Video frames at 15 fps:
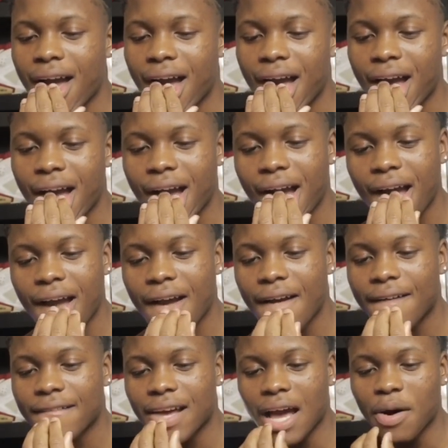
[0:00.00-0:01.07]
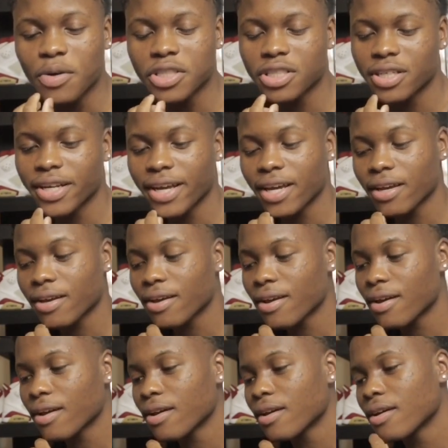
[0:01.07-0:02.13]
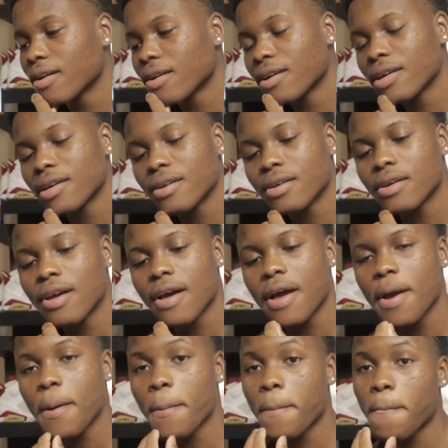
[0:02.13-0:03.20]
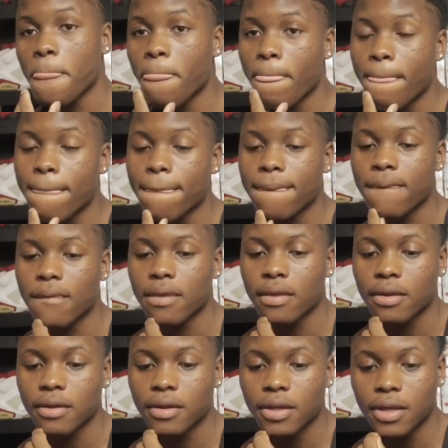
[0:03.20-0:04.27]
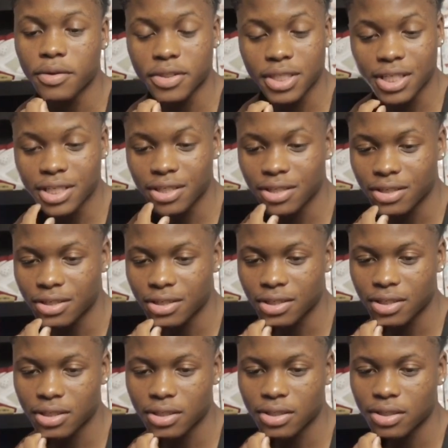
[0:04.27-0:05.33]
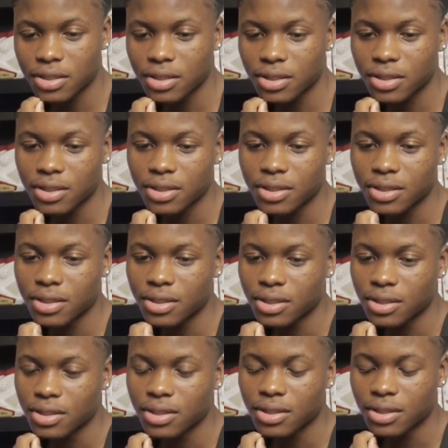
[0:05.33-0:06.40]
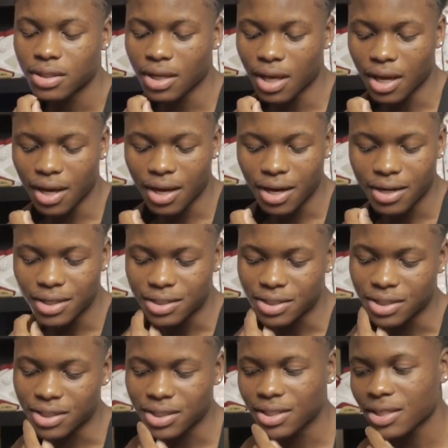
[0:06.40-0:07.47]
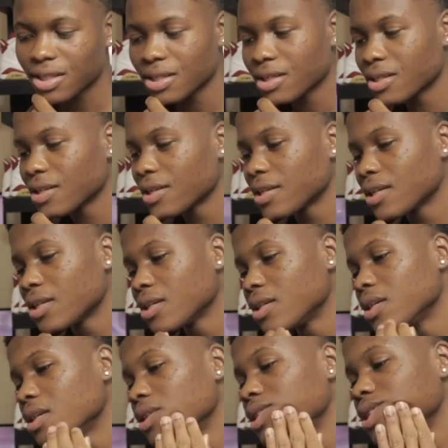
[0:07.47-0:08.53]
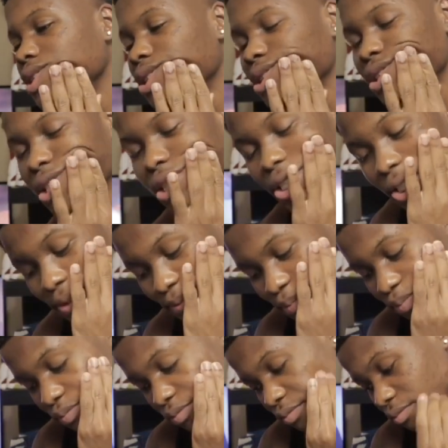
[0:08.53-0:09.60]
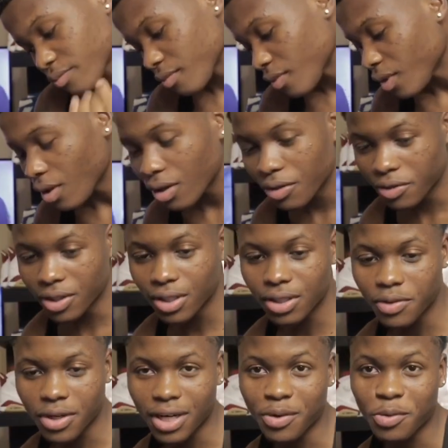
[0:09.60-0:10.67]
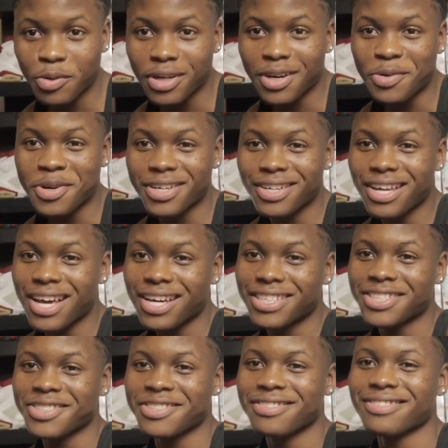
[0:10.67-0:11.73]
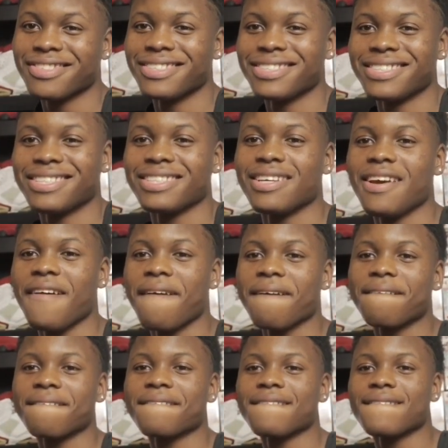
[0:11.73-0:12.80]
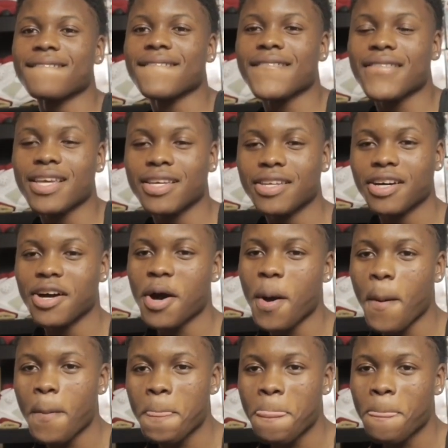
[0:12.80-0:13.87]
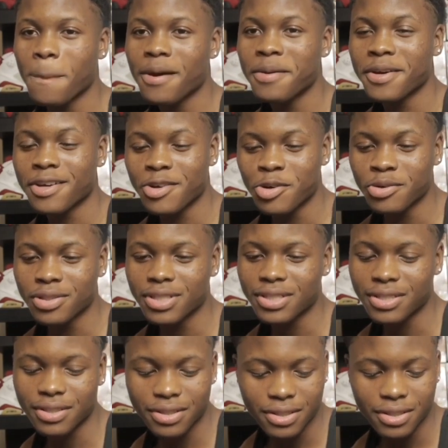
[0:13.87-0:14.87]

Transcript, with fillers: Good. How was your day? Good. It was good? Yeah. Alright, that's good. So shit, really what I wanted to ask you and shit, you know, it been cooling